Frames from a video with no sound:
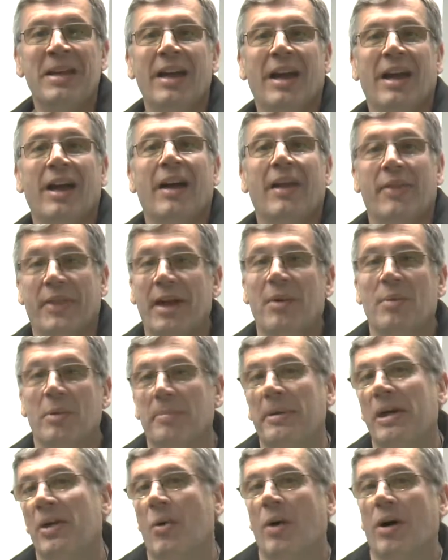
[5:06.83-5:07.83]
That
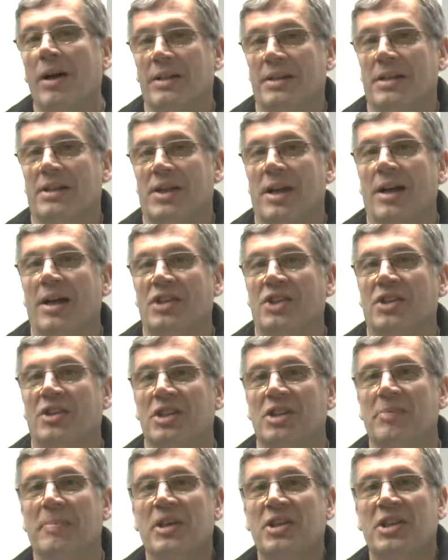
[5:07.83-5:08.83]
would be quite a disaster,
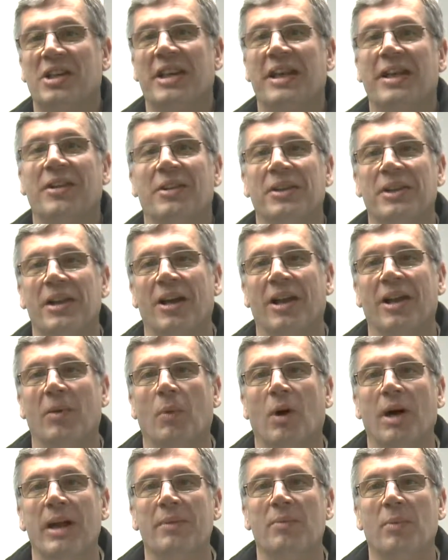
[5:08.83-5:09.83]
especially here on the Isle
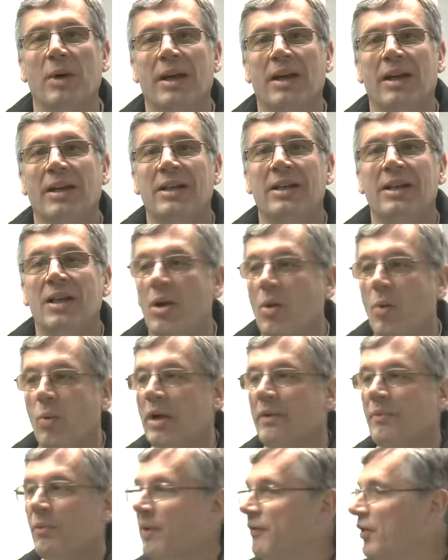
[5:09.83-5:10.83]
of Wight, where
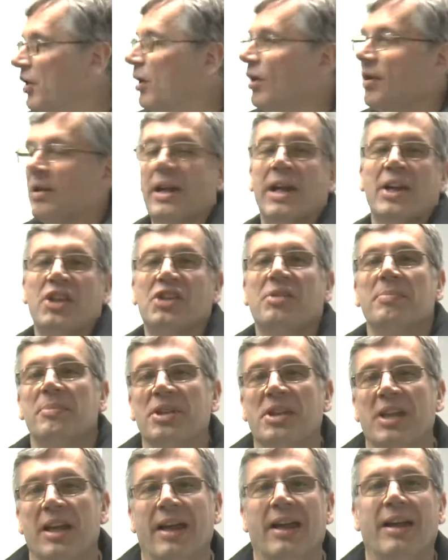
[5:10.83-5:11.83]
we've got a lot of
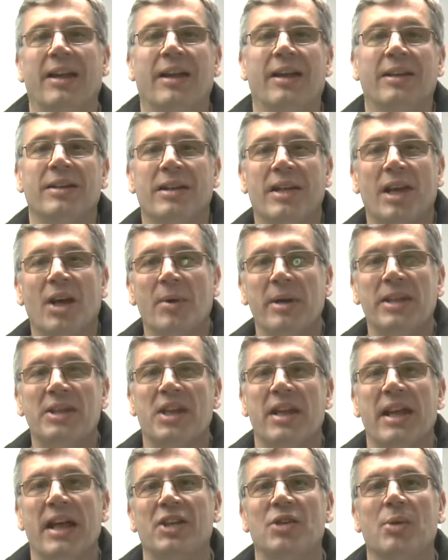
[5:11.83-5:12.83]
customers here, and Go
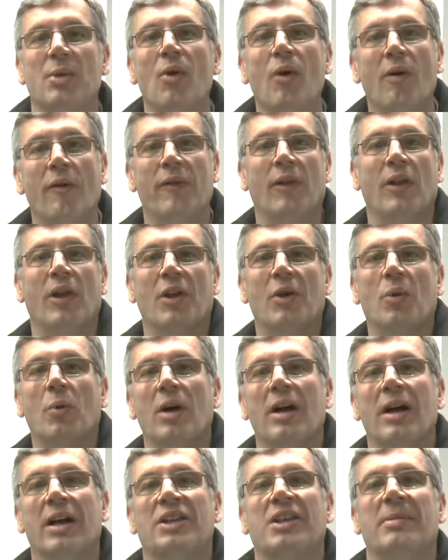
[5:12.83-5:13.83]
Internet do an awful lot of
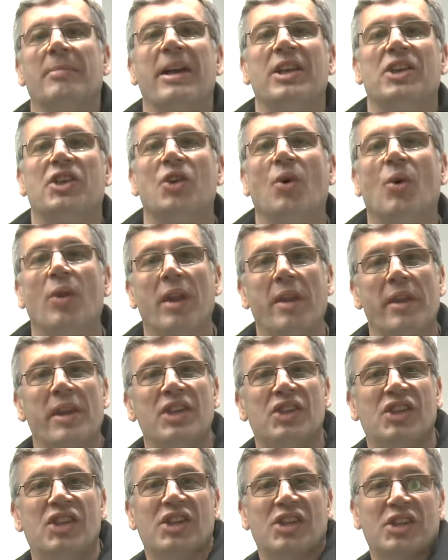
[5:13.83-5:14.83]
work to make sure that
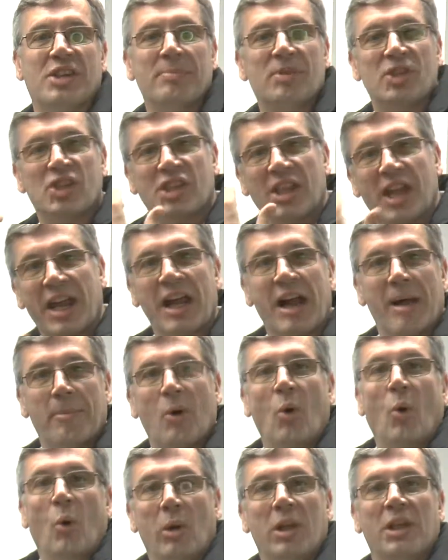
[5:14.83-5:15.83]
these systems stay up
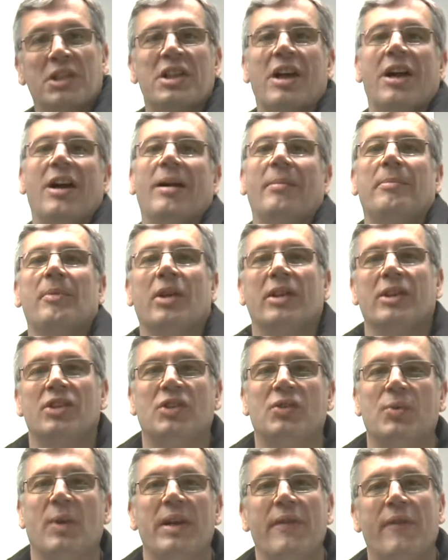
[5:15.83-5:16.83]
all the time,
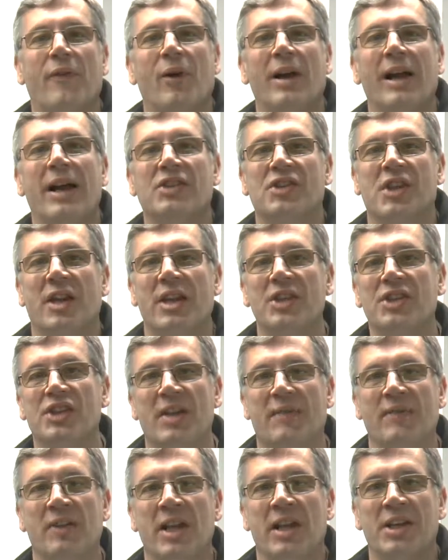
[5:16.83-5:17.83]
24 hours a day,
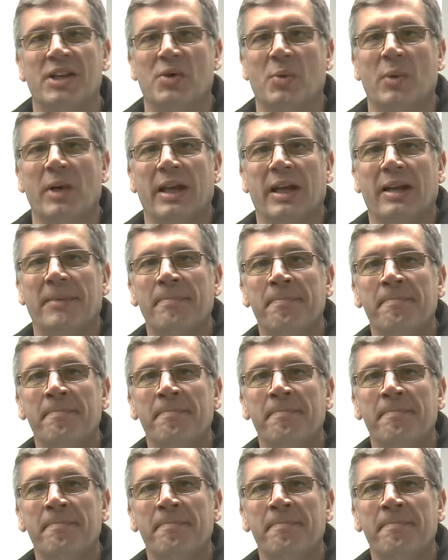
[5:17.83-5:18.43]
7 days a week.